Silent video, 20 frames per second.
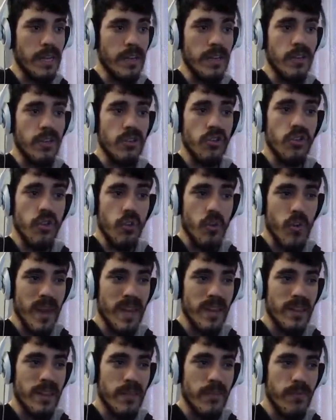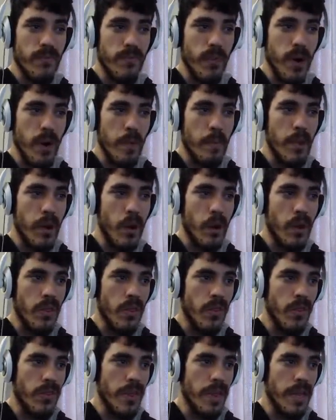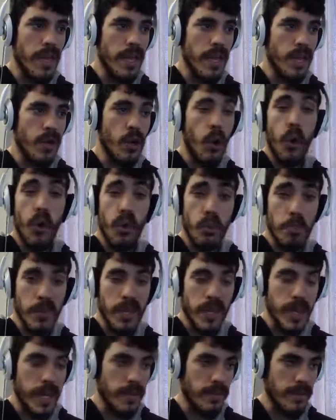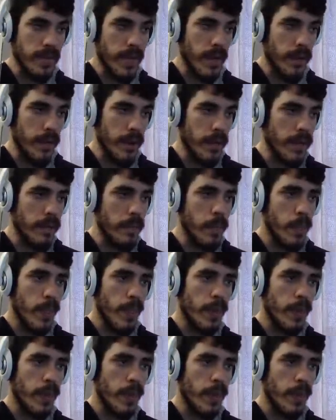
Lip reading: is directly from the coal plant area.